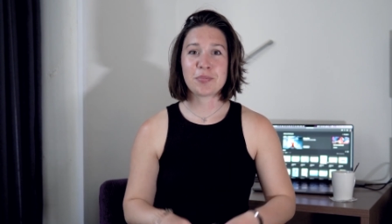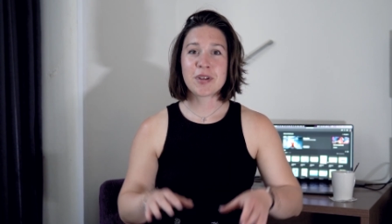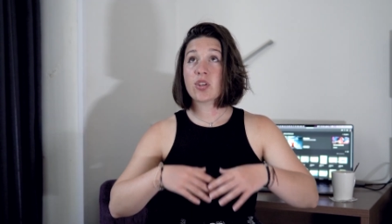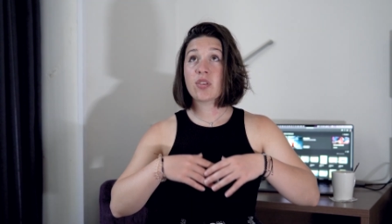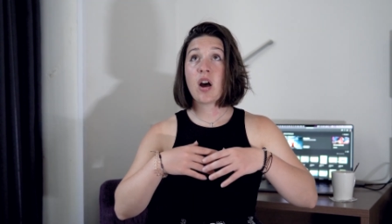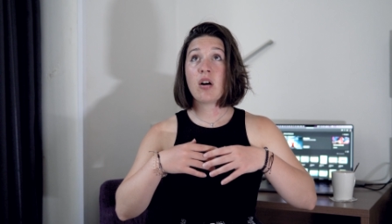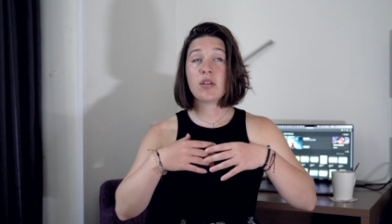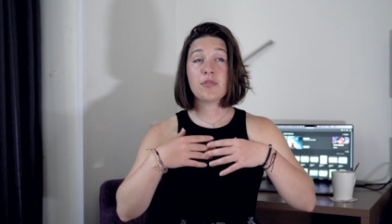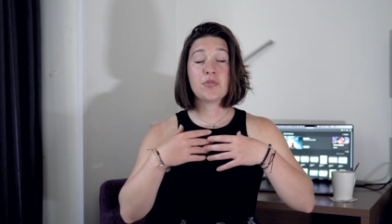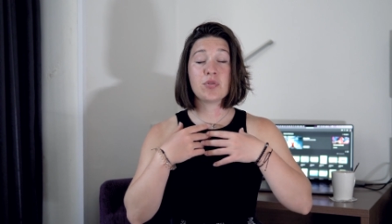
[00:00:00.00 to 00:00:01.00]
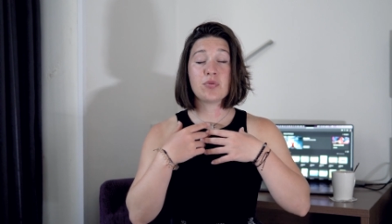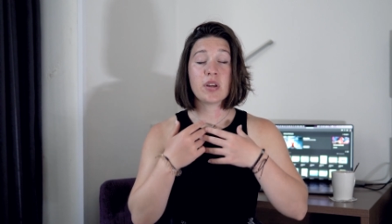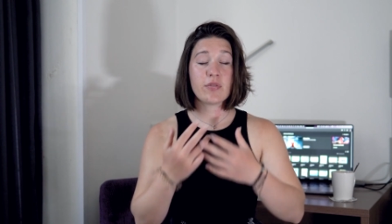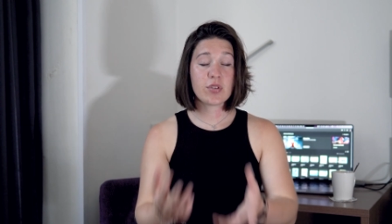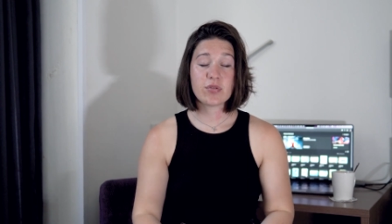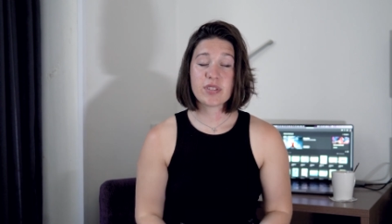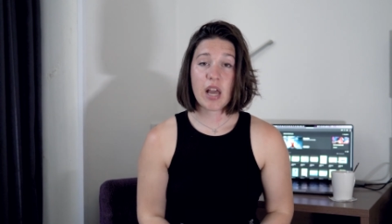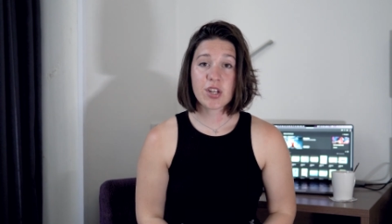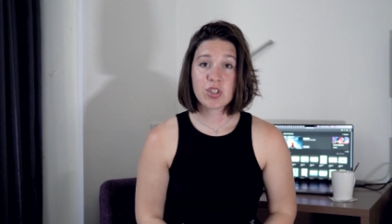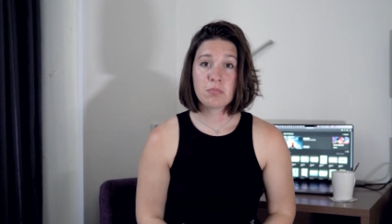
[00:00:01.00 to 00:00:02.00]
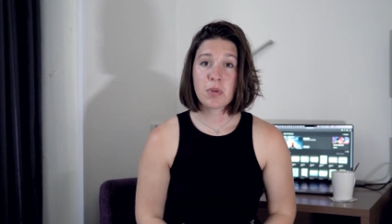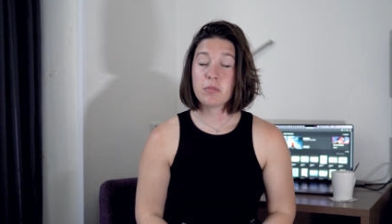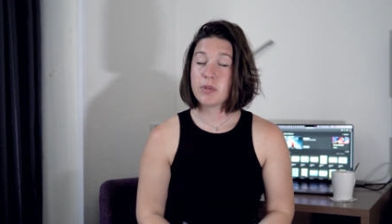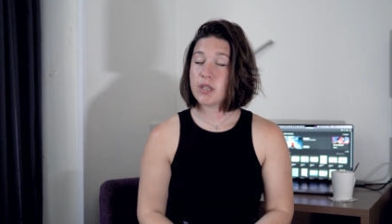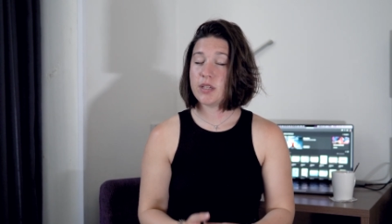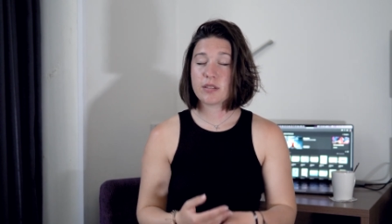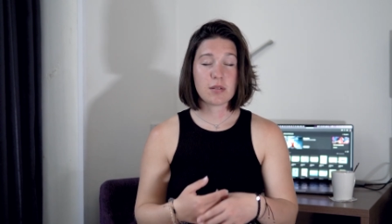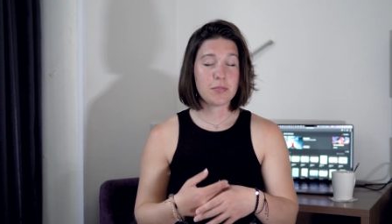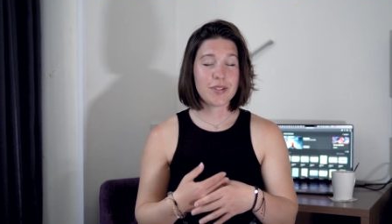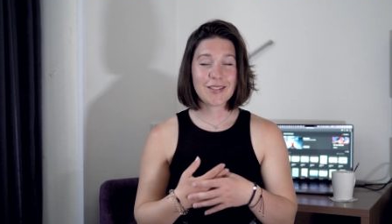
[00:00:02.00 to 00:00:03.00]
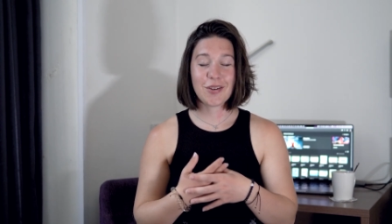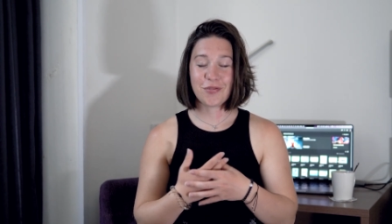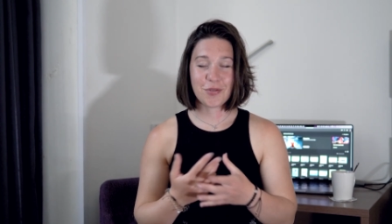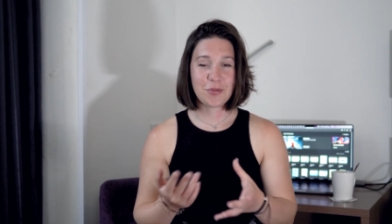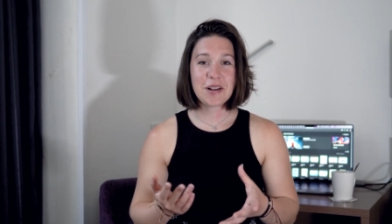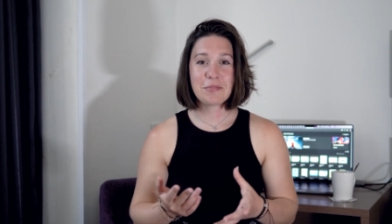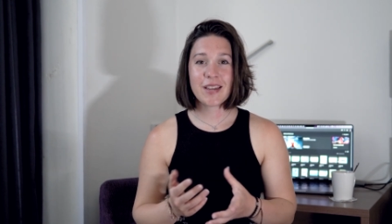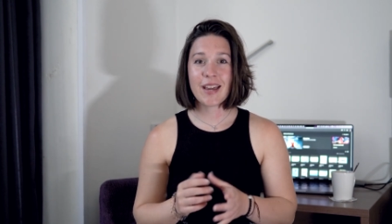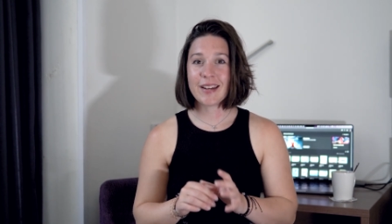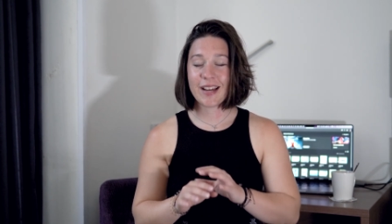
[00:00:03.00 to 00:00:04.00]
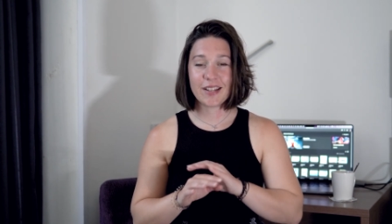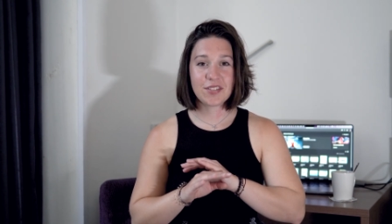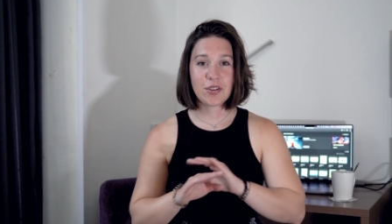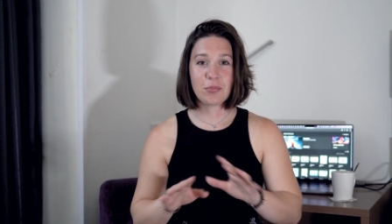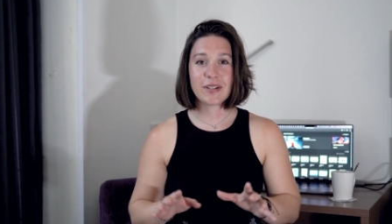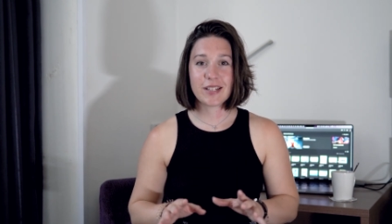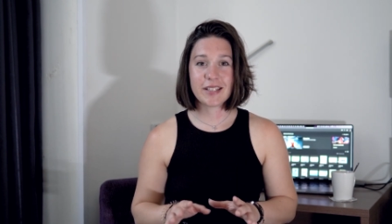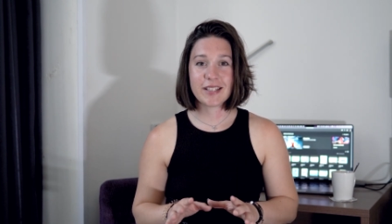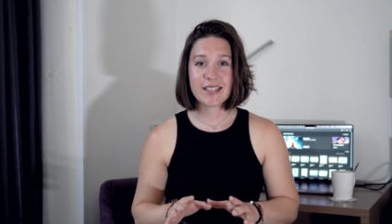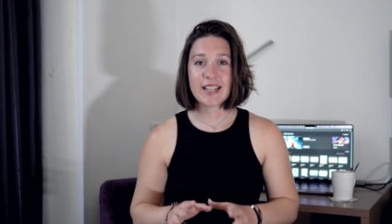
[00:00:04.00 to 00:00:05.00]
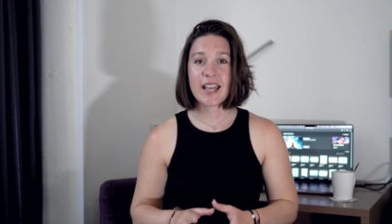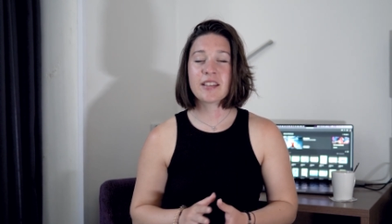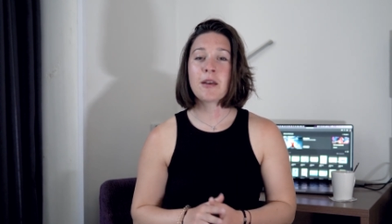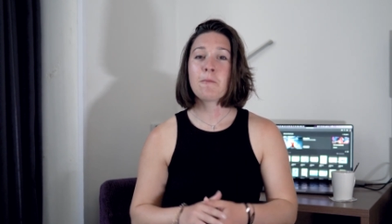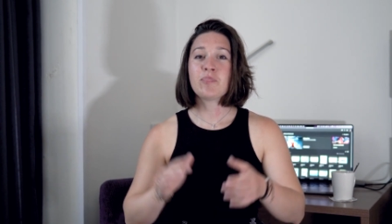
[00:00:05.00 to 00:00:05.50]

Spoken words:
So now, if you never used action, maybe it's a bit overwhelming, and I completely understand.